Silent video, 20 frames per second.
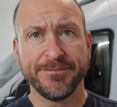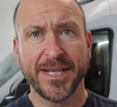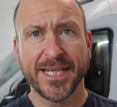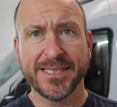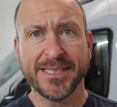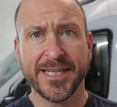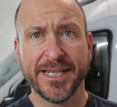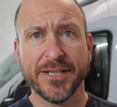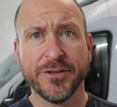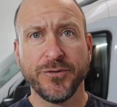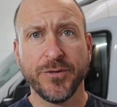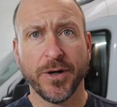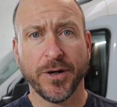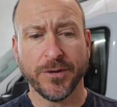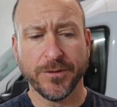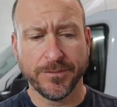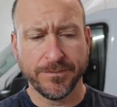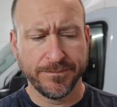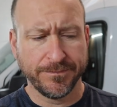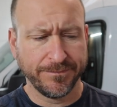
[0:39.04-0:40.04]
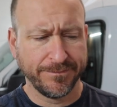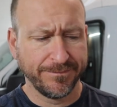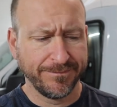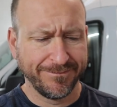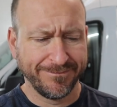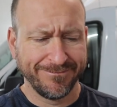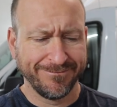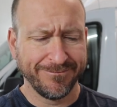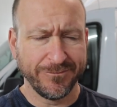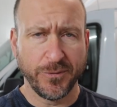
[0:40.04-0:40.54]
that's the intro.
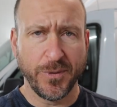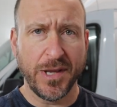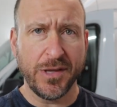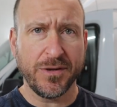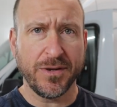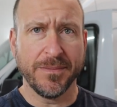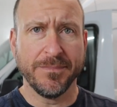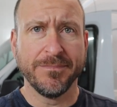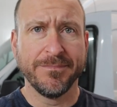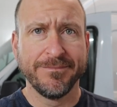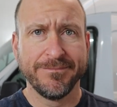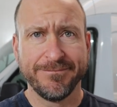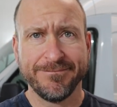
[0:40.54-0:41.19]
Welcome.